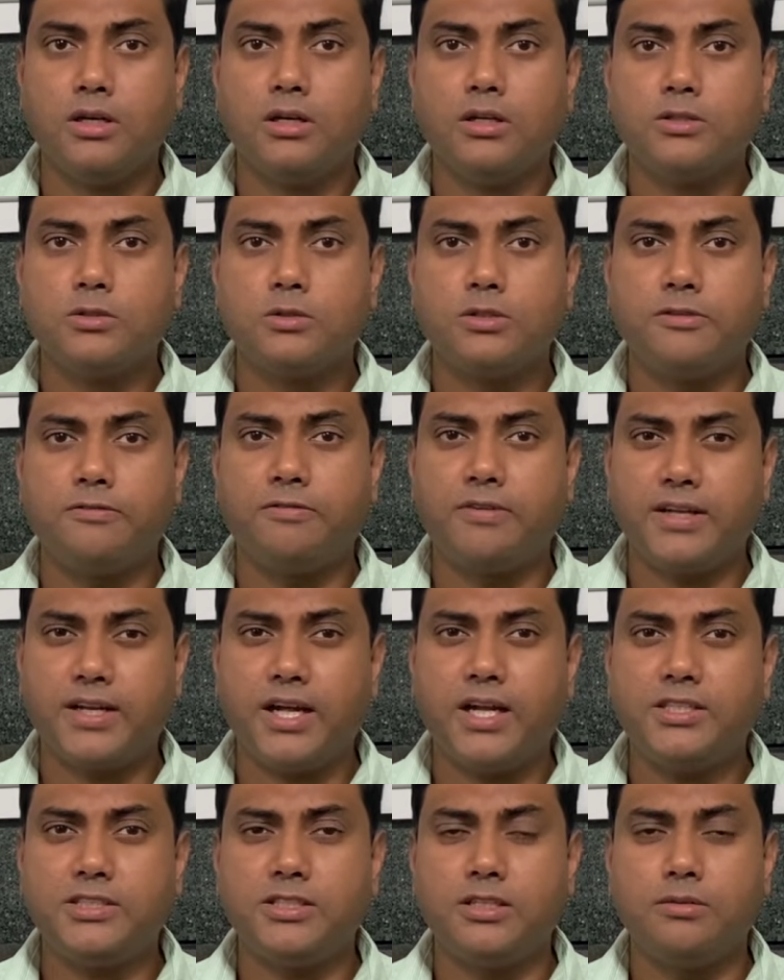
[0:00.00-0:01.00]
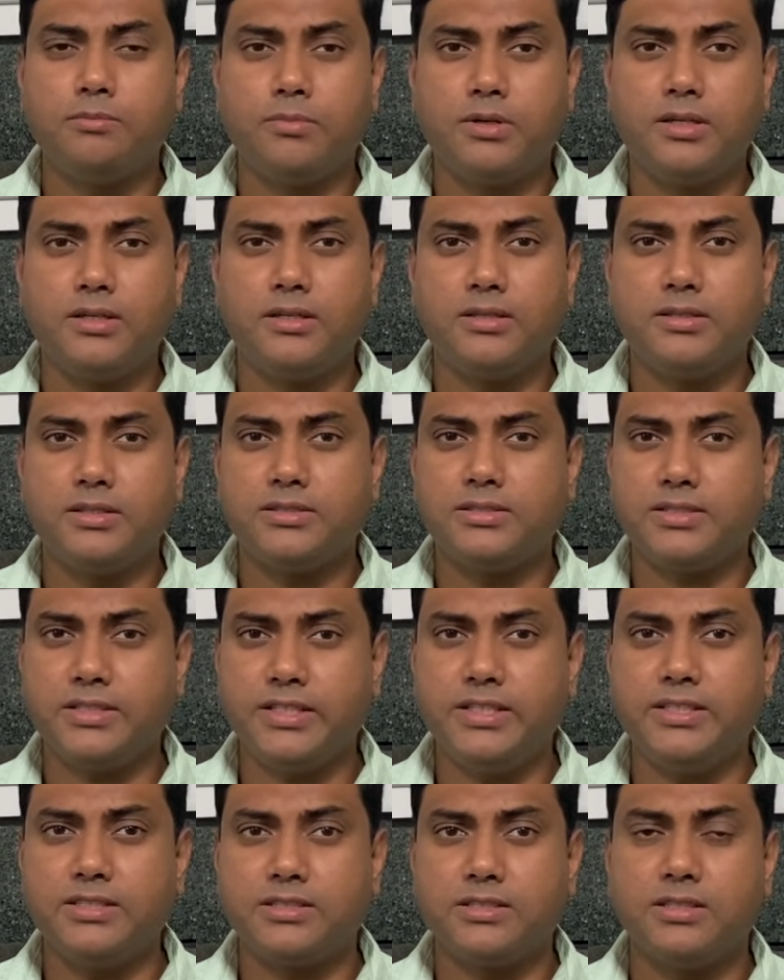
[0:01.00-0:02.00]
So the financial burden is
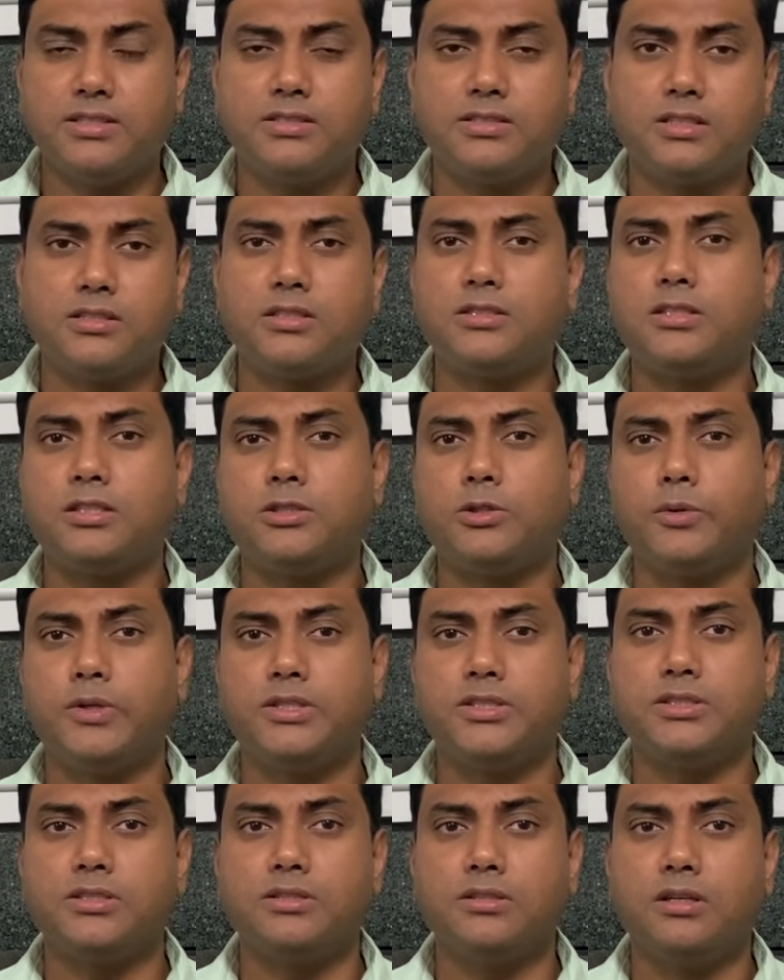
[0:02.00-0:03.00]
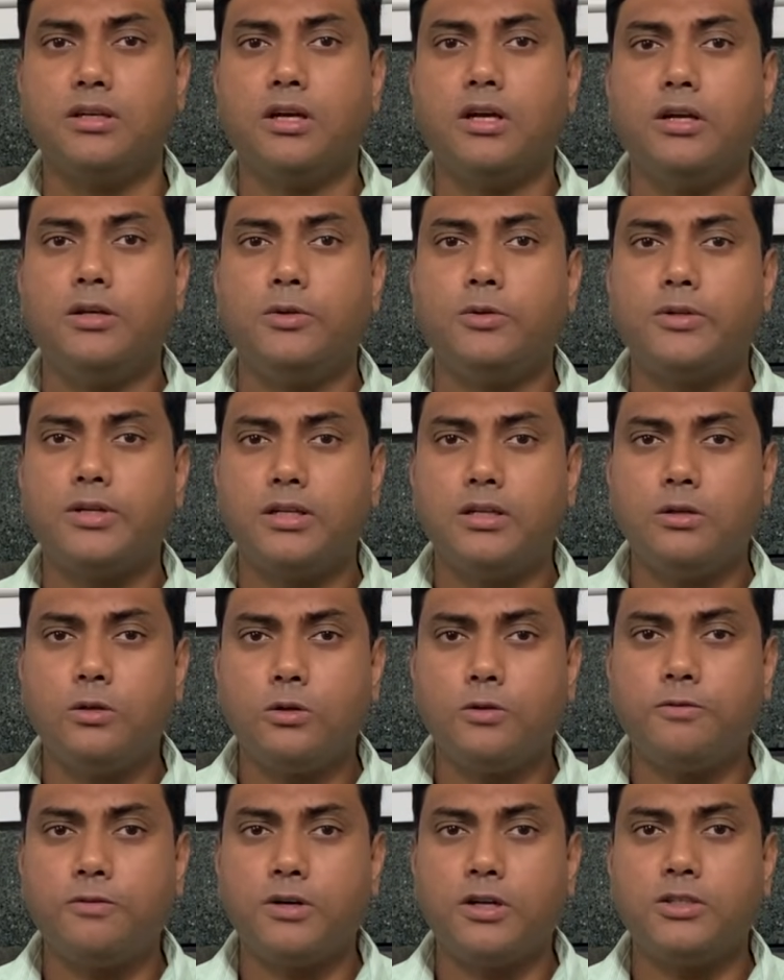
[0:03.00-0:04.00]
eased in such a situation. You can
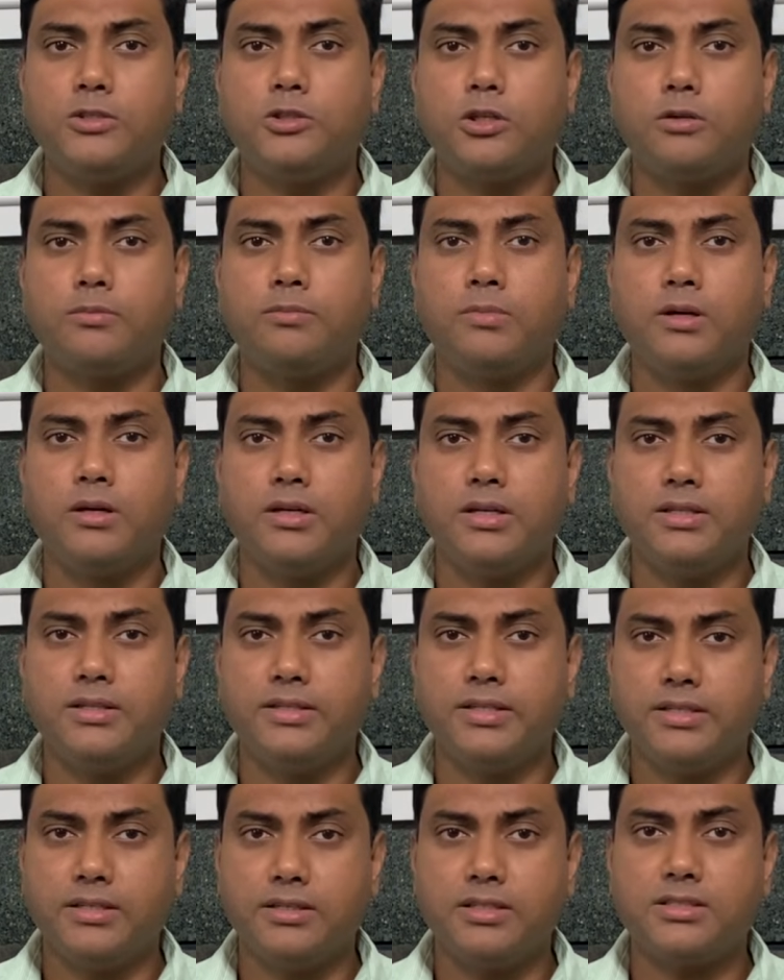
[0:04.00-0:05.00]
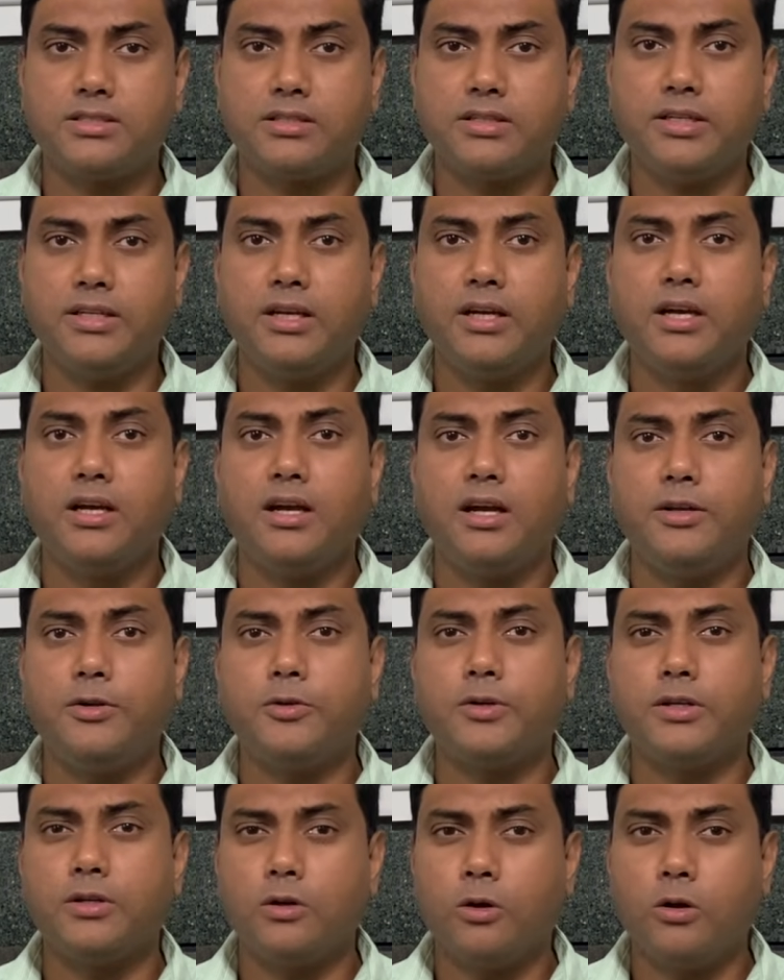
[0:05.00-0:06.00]
look for a job in the industry and you
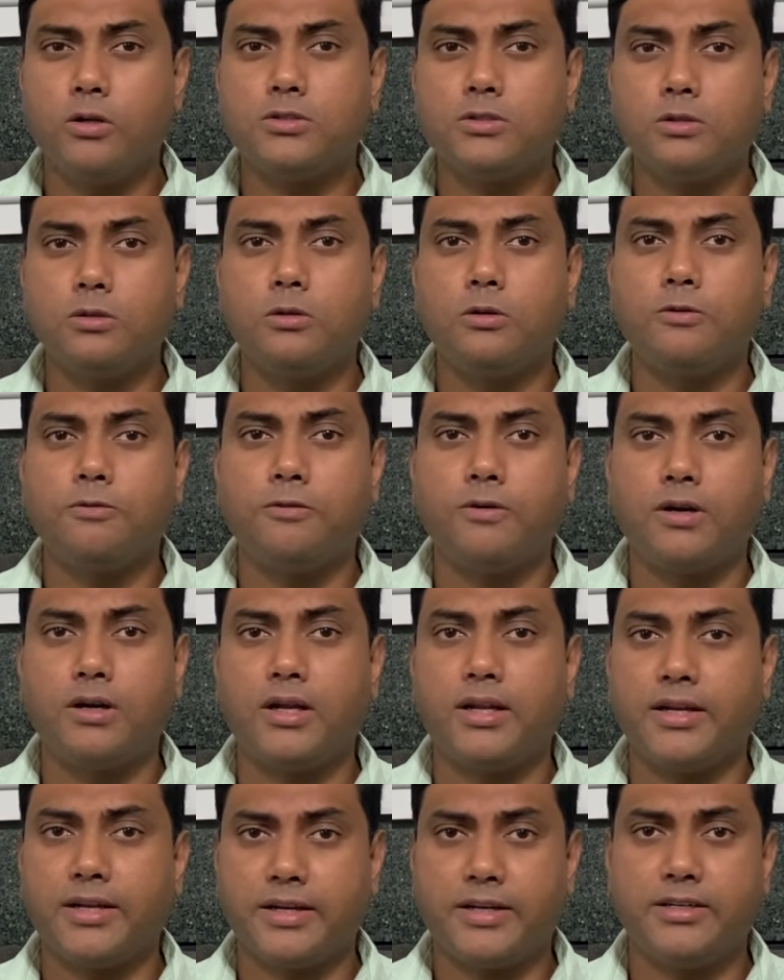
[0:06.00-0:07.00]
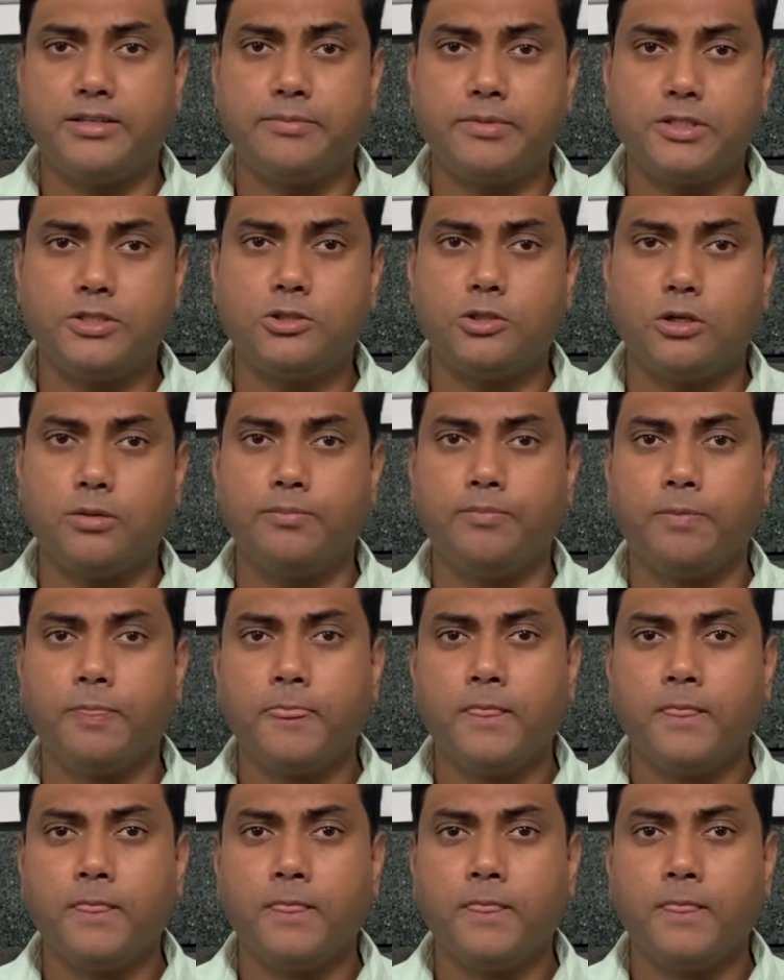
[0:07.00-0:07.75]
can also look for an academic job.